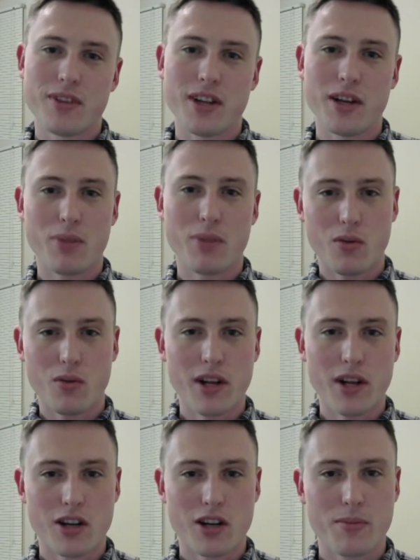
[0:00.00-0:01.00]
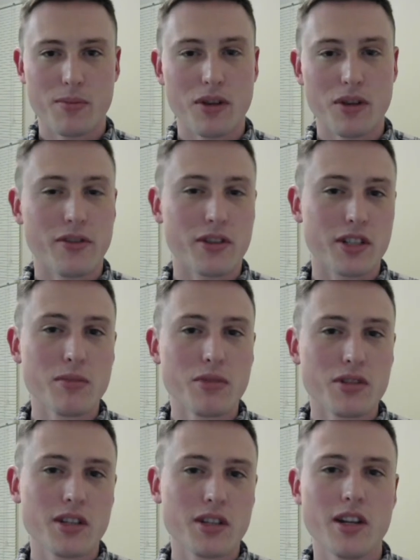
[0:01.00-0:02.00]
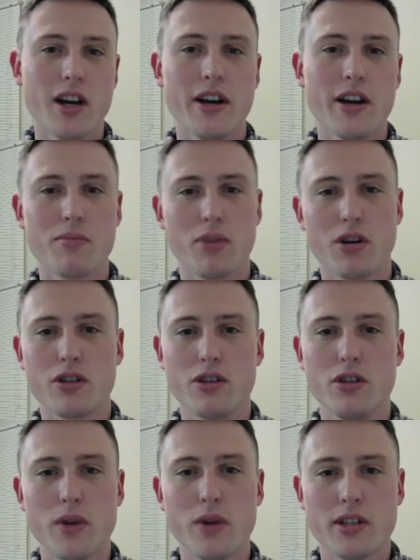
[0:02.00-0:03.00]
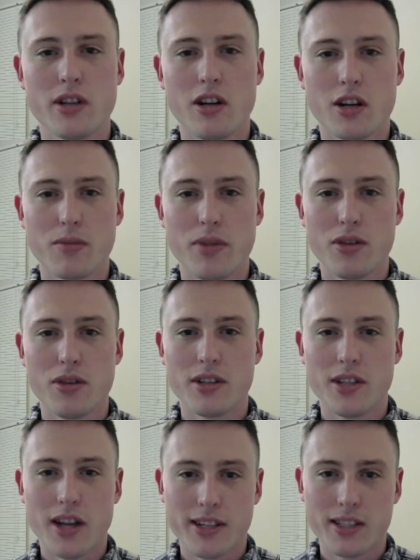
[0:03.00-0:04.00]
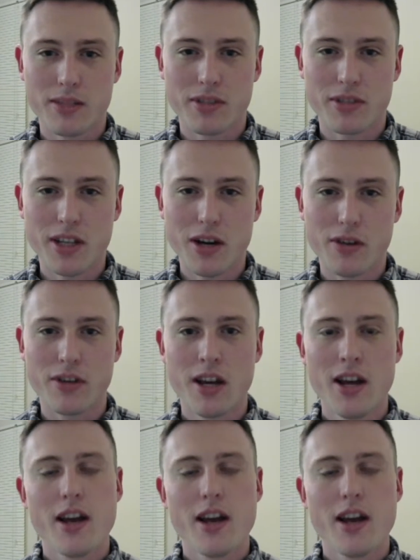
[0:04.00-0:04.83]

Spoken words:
In part 1 I talk about the different symbols on the die. On part 2 I talk about the dice themselves.